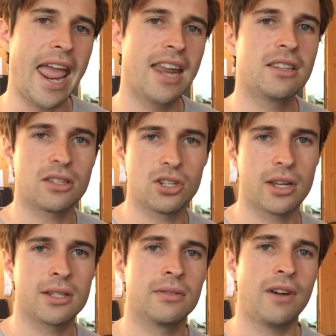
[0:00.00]
ends
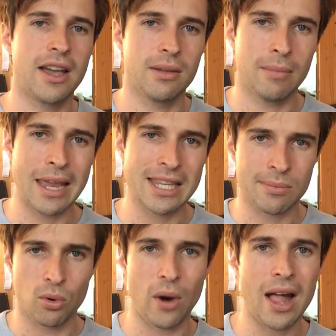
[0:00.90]
justify the means
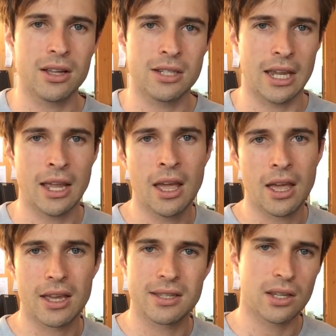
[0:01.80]
morality
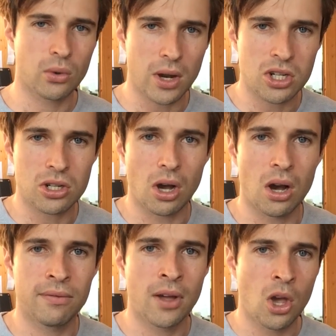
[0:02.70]
is the question
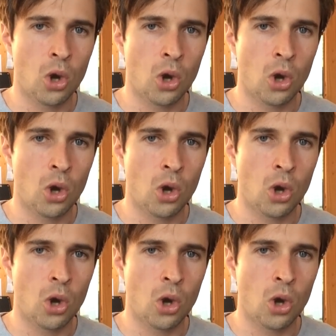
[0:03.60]
of